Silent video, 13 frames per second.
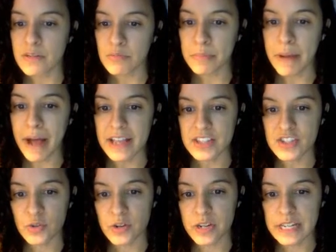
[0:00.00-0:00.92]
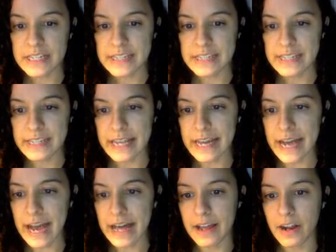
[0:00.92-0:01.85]
GitHub repositories,
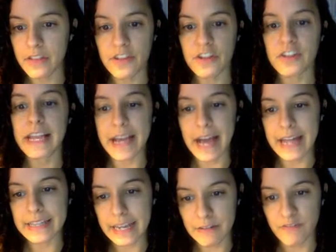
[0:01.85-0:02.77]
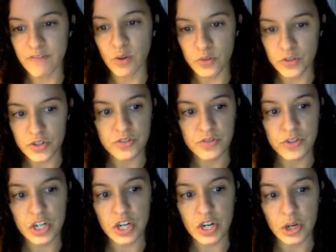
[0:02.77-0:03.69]
they're like online folders
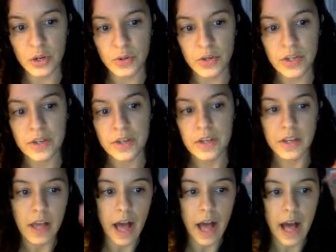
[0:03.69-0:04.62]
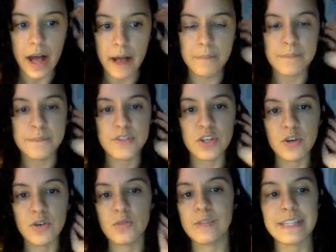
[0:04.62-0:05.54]
for your code.
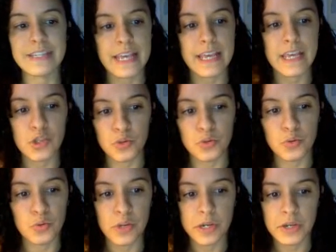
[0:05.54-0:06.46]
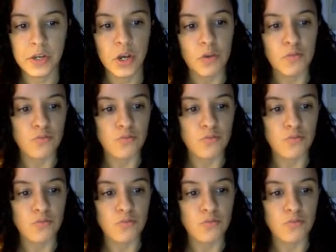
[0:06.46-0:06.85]
So let's say you